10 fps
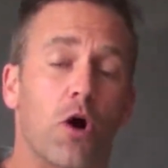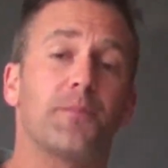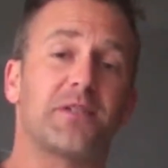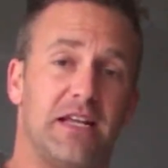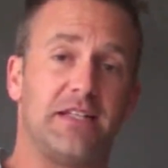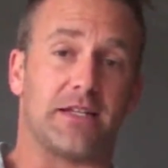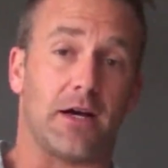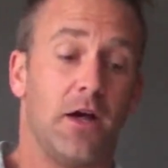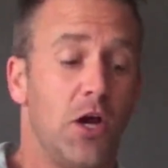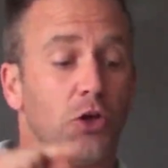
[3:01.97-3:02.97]
crop
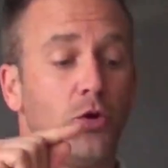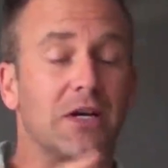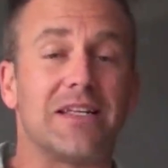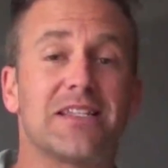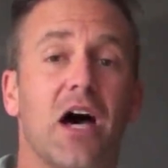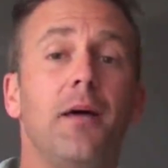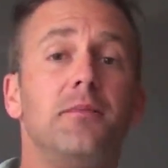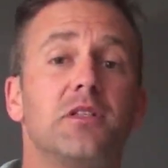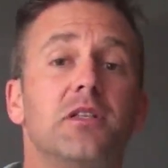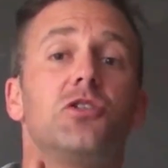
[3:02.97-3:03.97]
sensor, you can
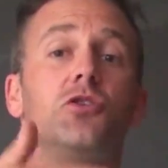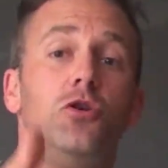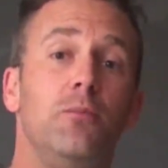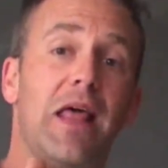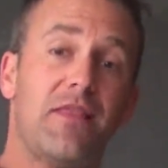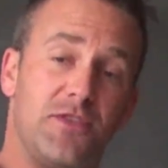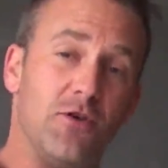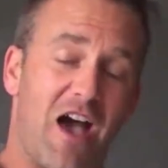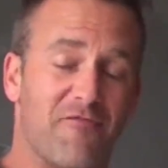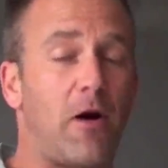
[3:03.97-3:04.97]
times the zoom length
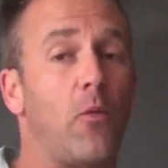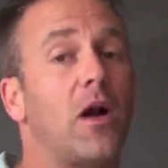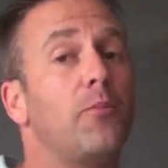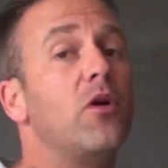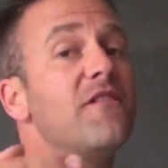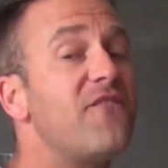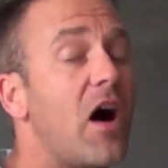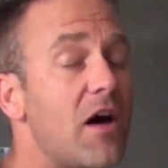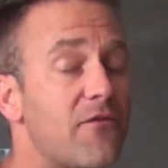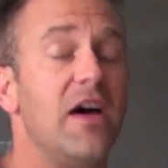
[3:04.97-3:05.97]
you have by
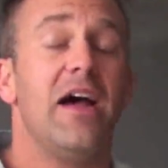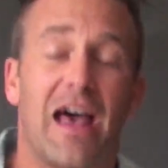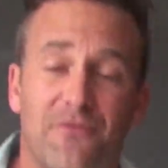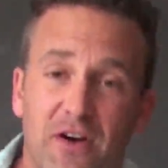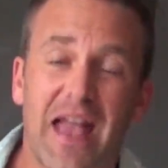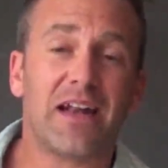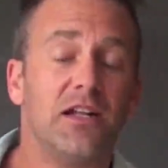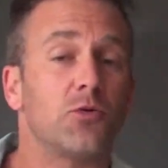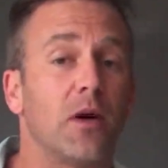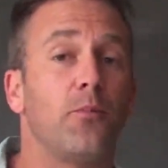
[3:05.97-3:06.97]
1.5 and for
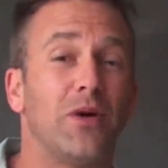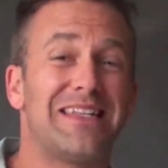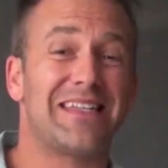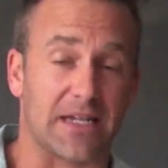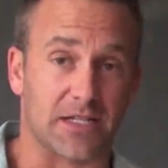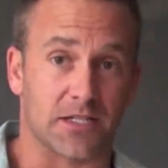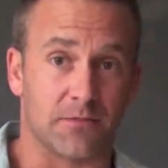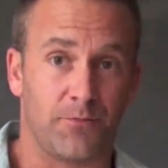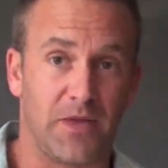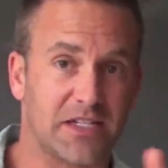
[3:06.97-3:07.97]
Canon it's
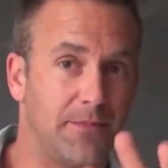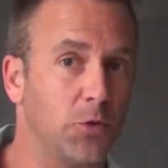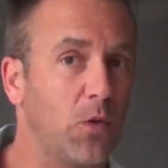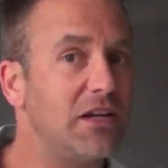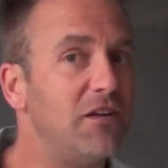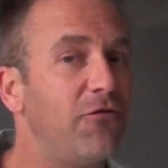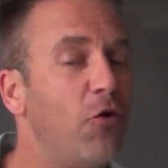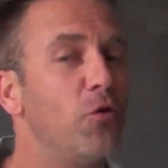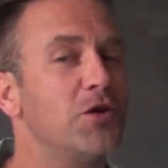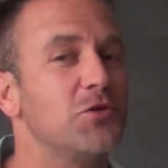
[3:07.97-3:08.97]
1.6, except the
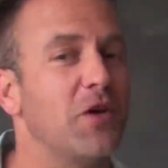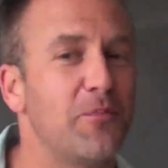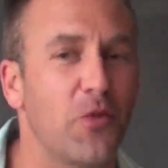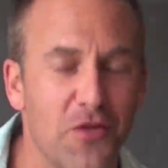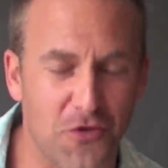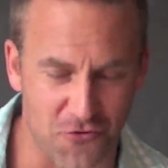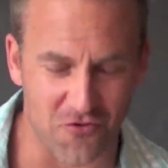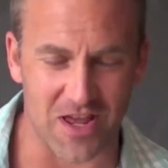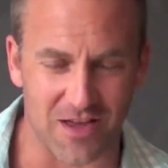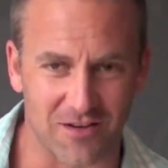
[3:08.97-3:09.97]
1D4 which is
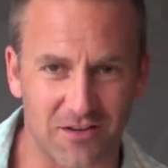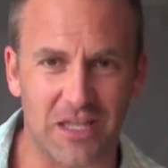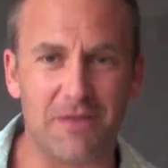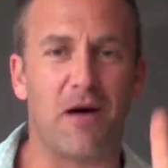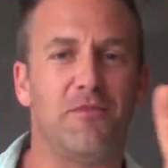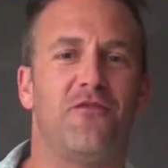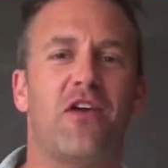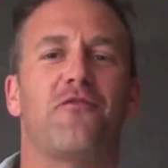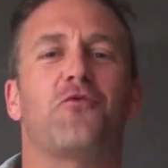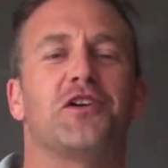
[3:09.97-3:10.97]
1.3. Email me if
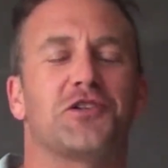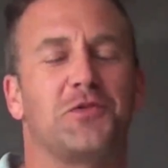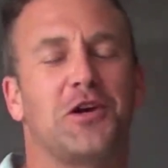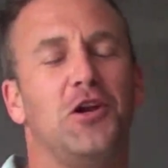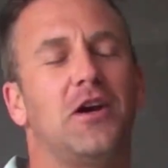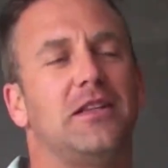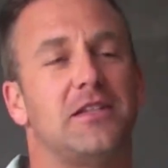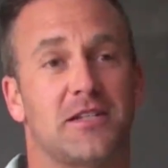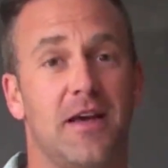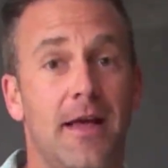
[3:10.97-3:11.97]
you have questions, we can look at
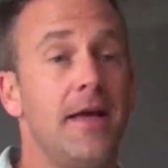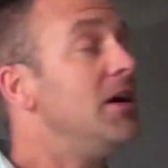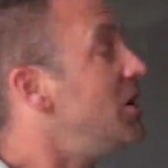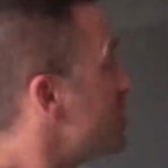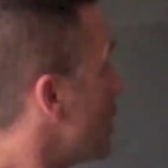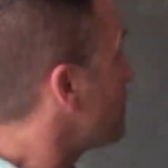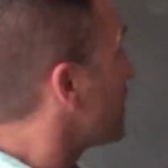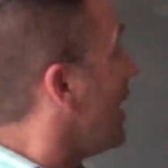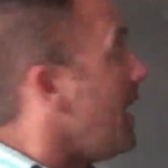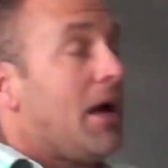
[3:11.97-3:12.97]
this.
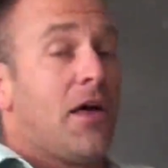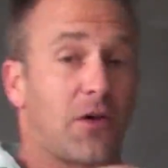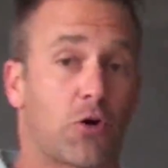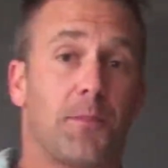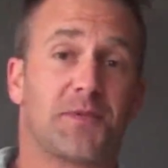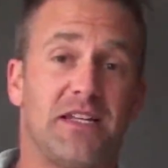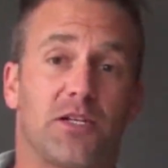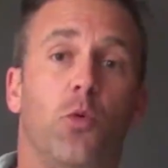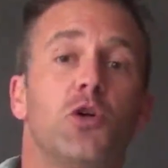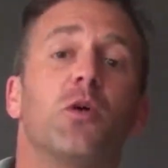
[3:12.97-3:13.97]
So the crop
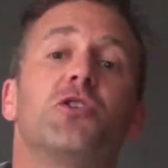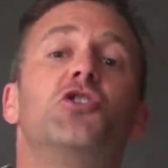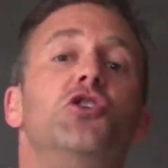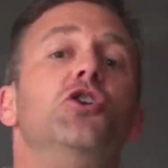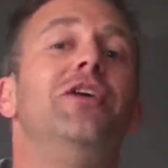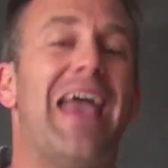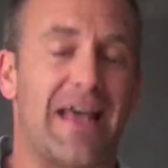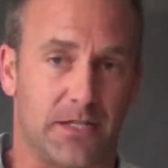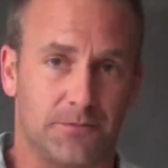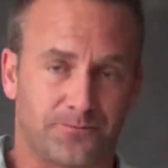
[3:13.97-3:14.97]
sensor, which one should you
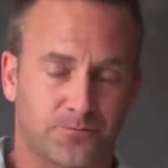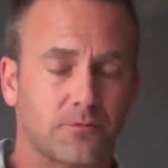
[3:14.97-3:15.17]
get?